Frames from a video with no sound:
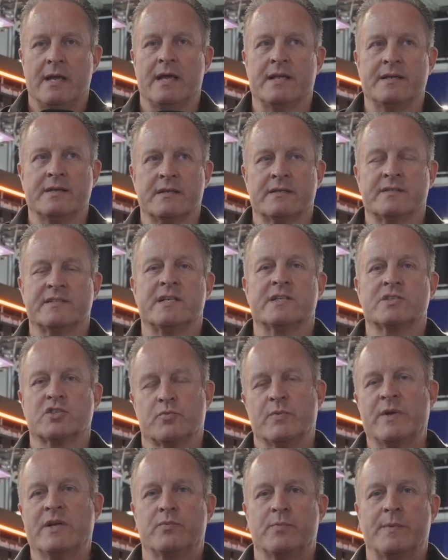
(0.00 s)
And
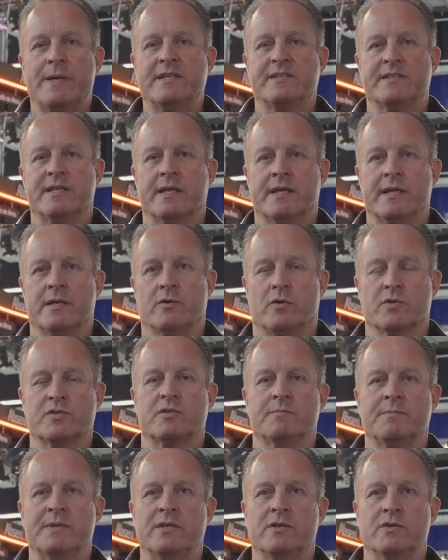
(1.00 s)
such wind bracing can
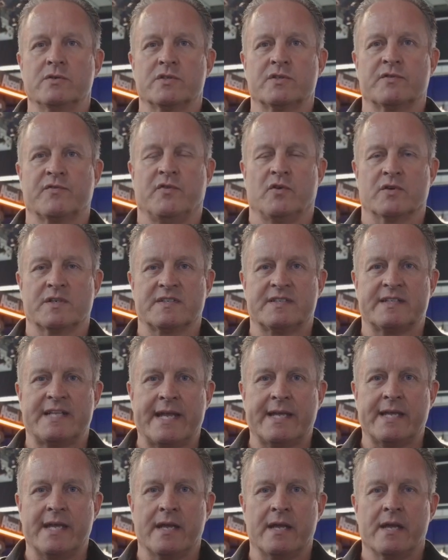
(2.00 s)
also be used for the
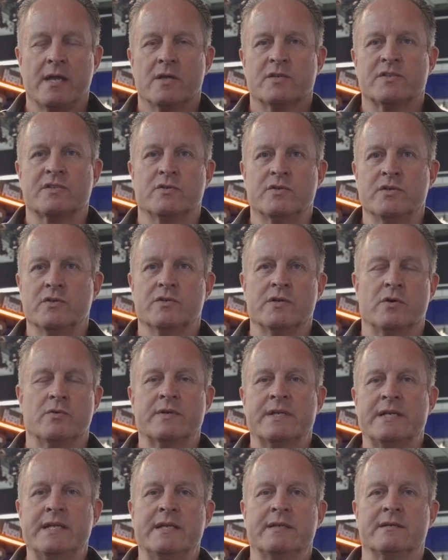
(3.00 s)
stacking. So you
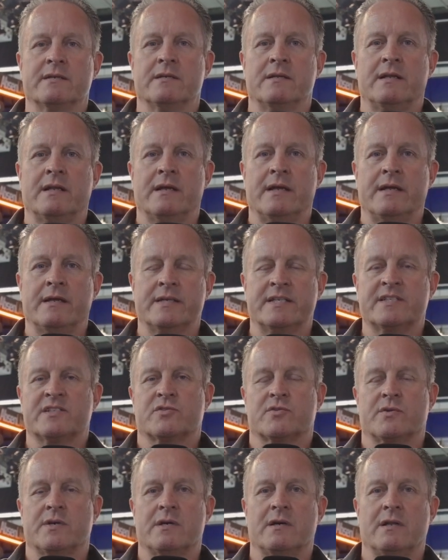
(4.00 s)
don't need an
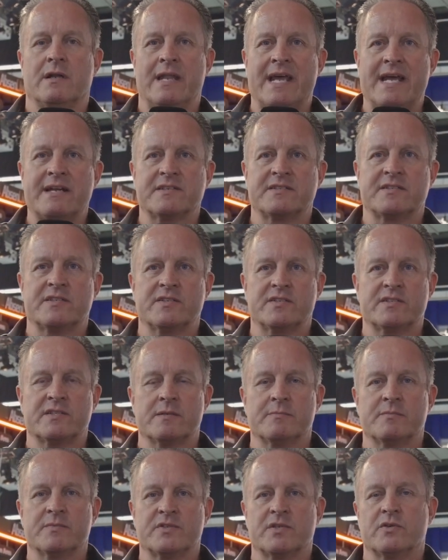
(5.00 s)
extra ladder
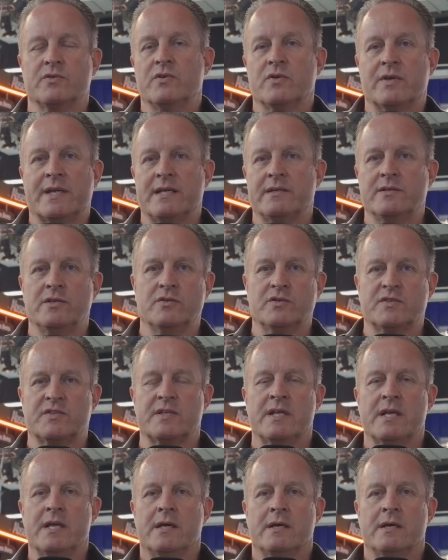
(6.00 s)
system. So you can use